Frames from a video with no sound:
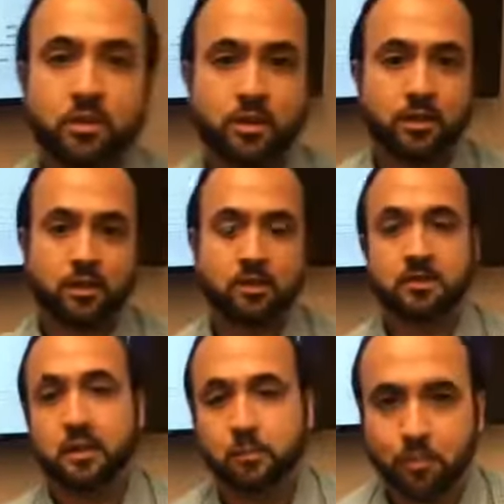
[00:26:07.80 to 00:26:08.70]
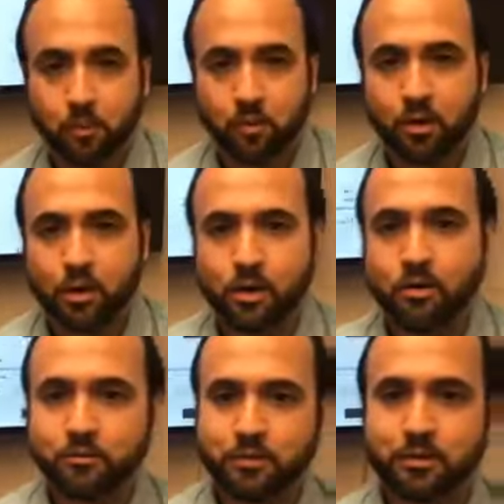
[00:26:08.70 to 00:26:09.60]
a, a sample
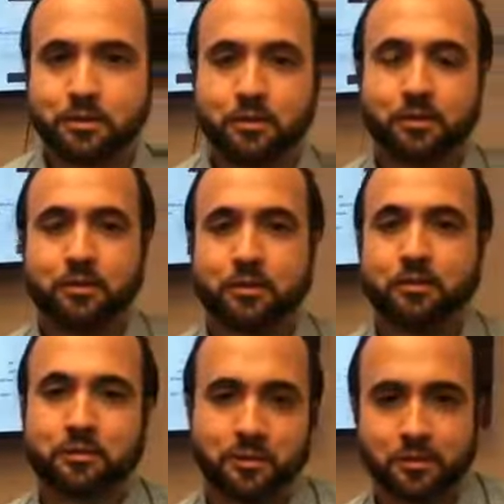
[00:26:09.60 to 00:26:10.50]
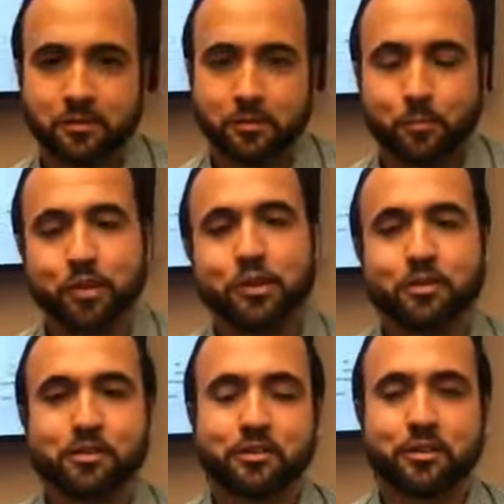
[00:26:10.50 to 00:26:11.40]
of uh, a, a, someone here
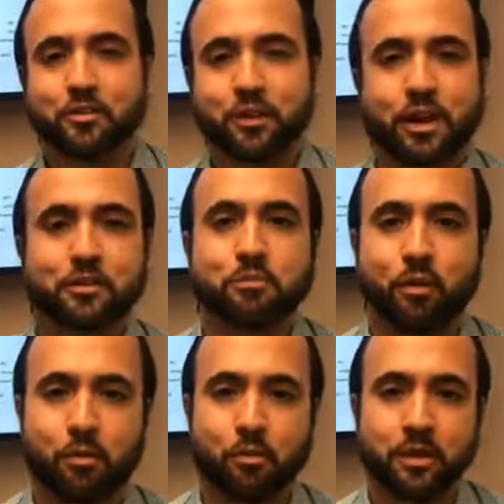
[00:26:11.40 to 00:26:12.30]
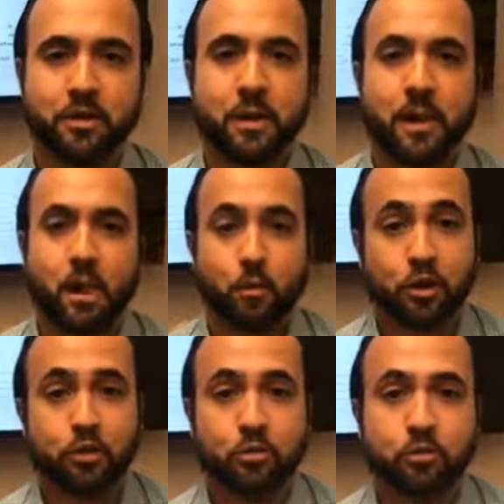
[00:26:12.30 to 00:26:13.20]
in the city of Chicago property. We're
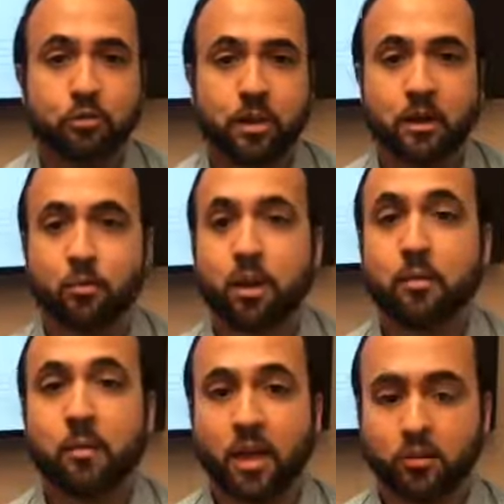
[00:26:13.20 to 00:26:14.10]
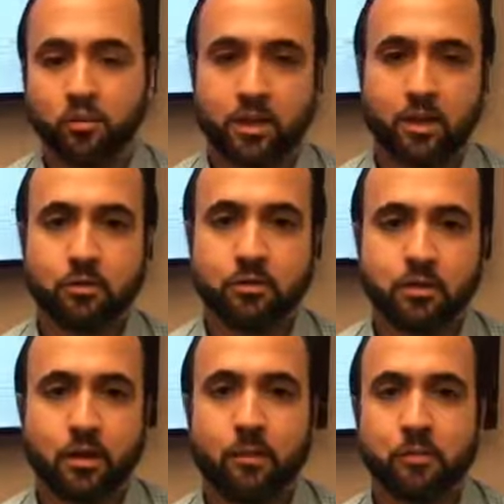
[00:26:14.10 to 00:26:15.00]
going to use Mayor Rahm Emanuel's house.
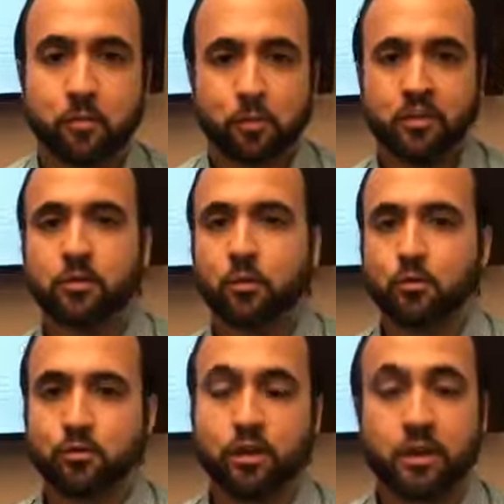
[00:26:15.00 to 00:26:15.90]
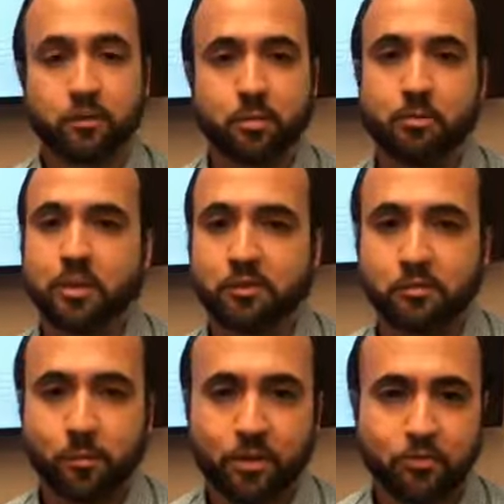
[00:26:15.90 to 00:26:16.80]
Um, full disclosure, it is public
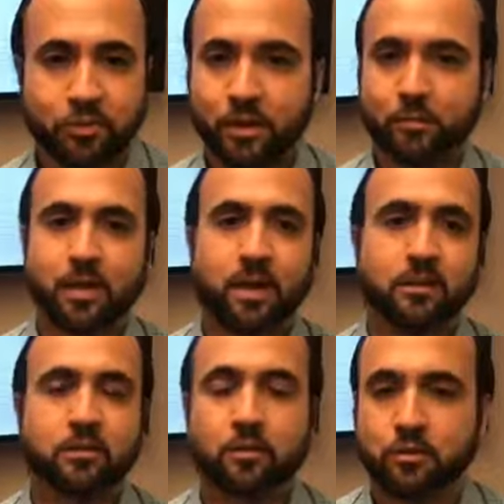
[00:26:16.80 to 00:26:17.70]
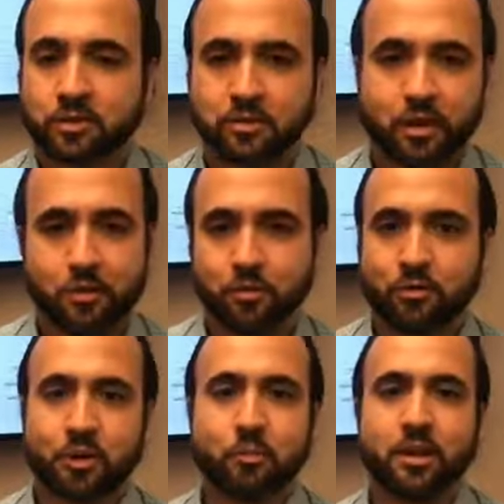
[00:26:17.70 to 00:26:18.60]
information. I'm not disclosing his address.
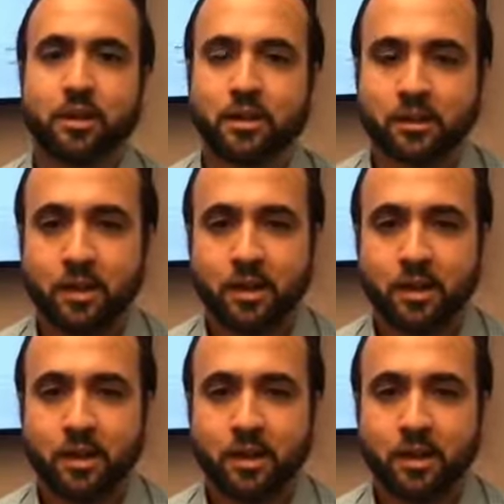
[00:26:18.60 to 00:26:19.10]
Anybody can